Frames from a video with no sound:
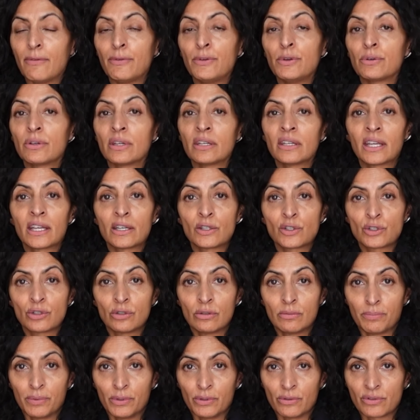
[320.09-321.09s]
If you can
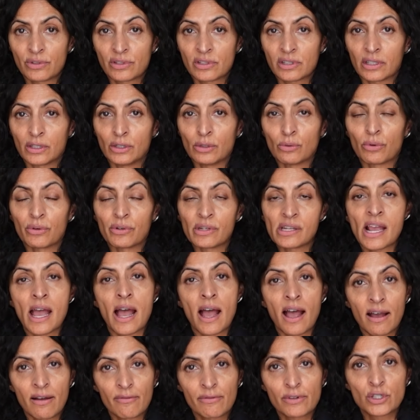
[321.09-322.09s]
get 2 boots and you
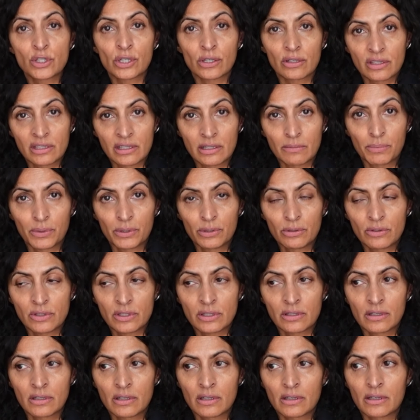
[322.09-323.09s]
already have a Chelsea
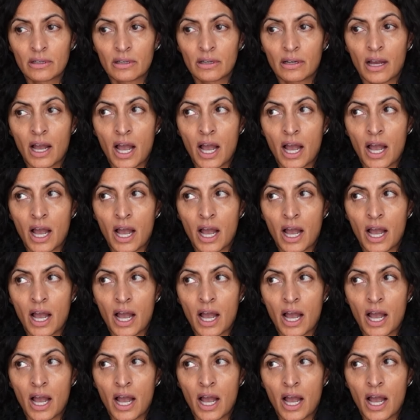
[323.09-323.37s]
boot,